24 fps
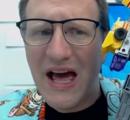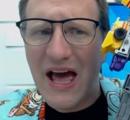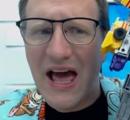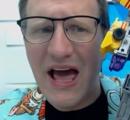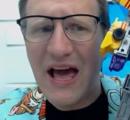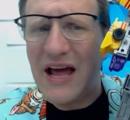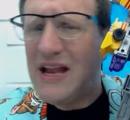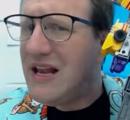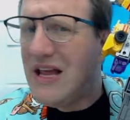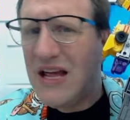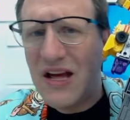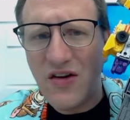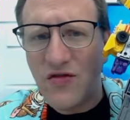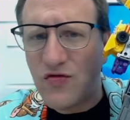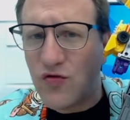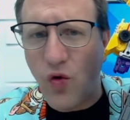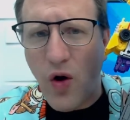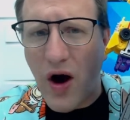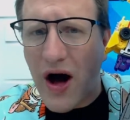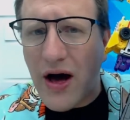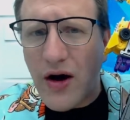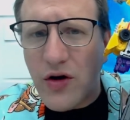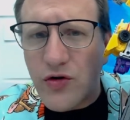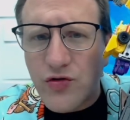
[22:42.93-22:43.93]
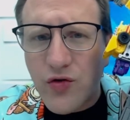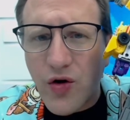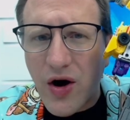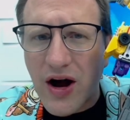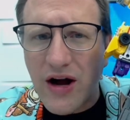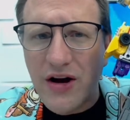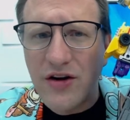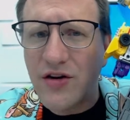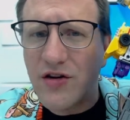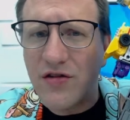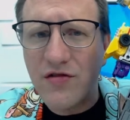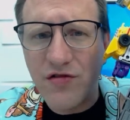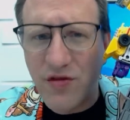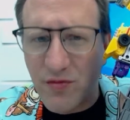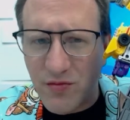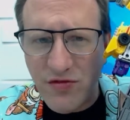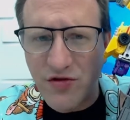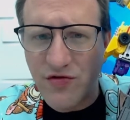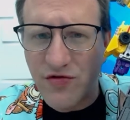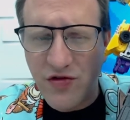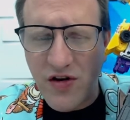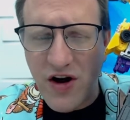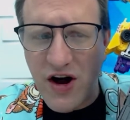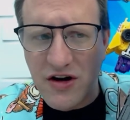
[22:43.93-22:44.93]
any of Wildrider from the
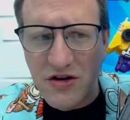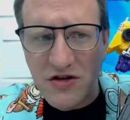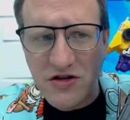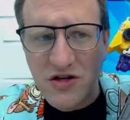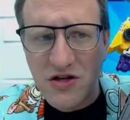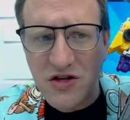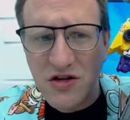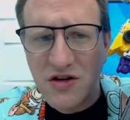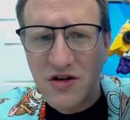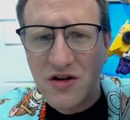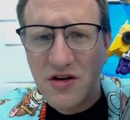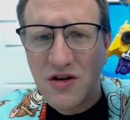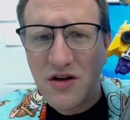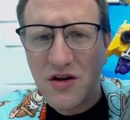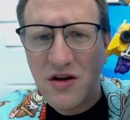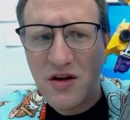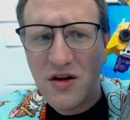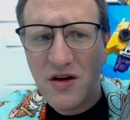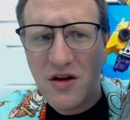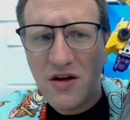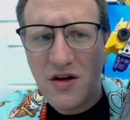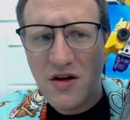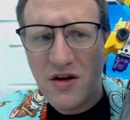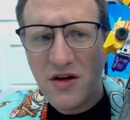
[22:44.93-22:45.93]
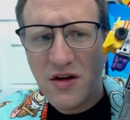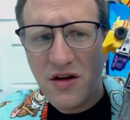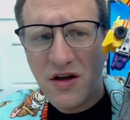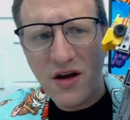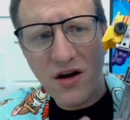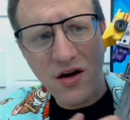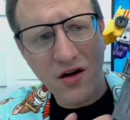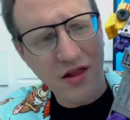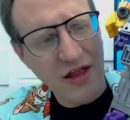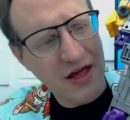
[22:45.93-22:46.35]
front. You know,